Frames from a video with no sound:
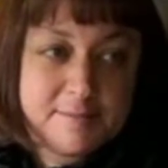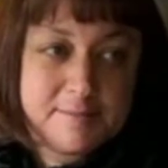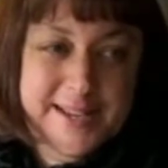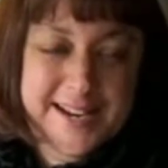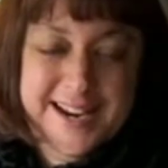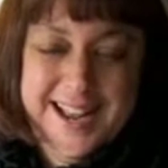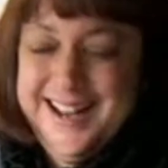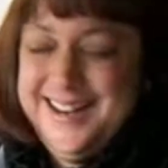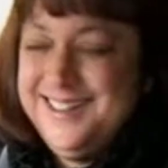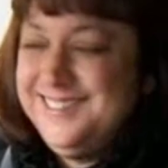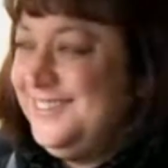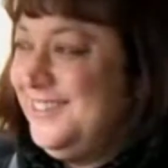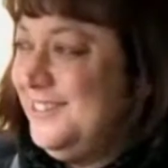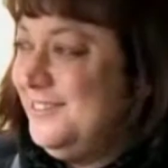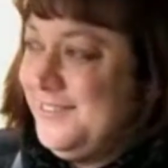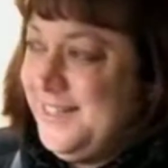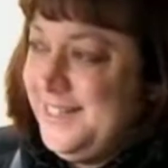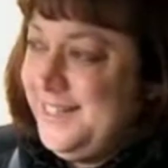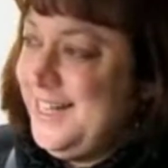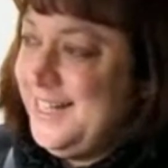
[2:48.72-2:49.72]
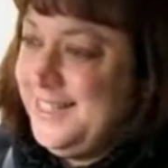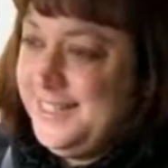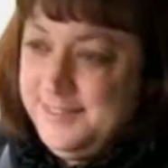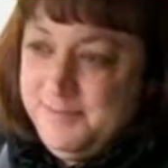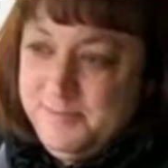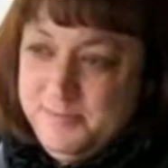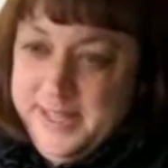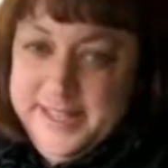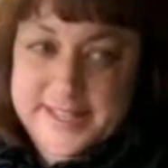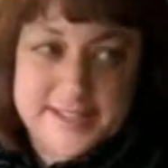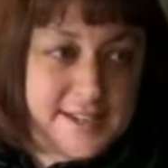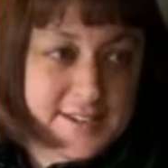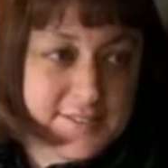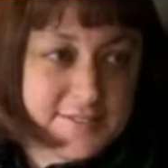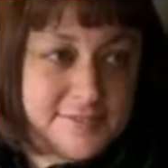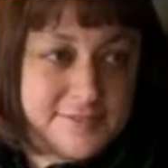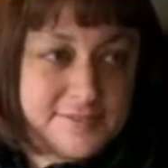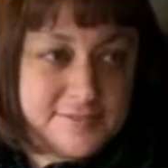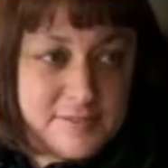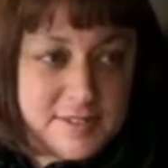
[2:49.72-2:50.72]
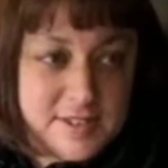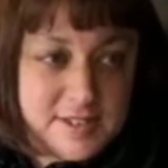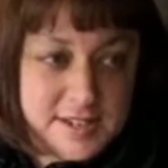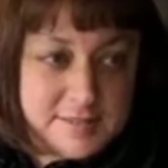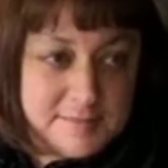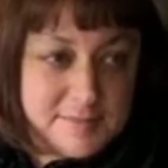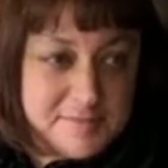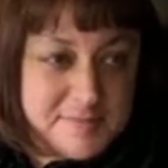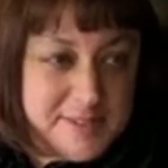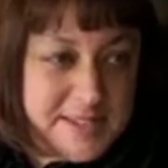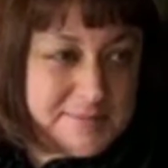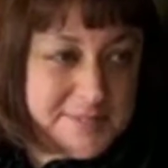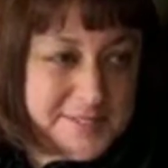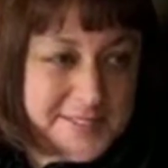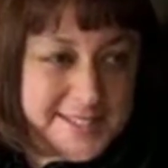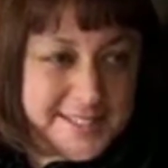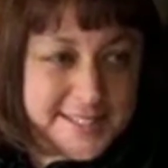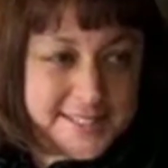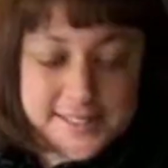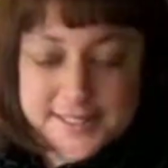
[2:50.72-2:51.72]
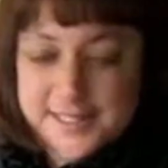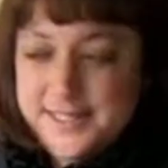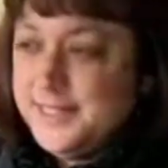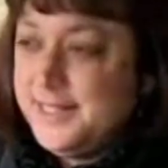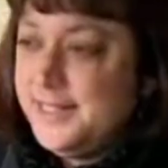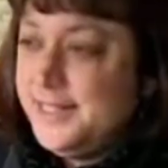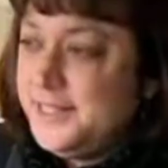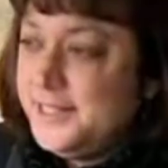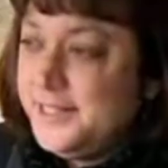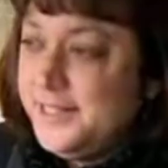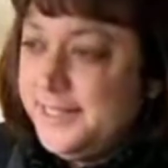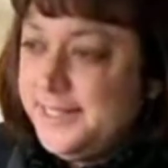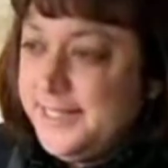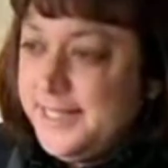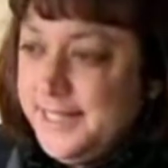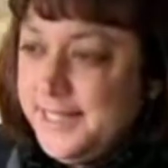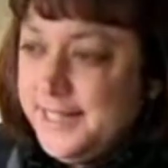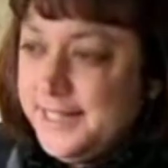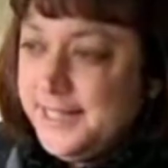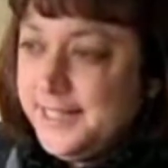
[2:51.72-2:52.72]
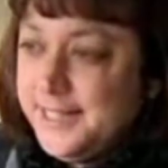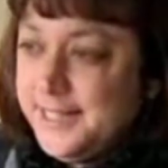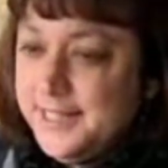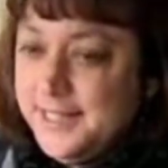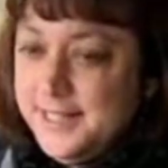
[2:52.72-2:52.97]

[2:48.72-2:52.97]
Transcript: But I don't know that that's a big enough number of people that it's going to turn into anything.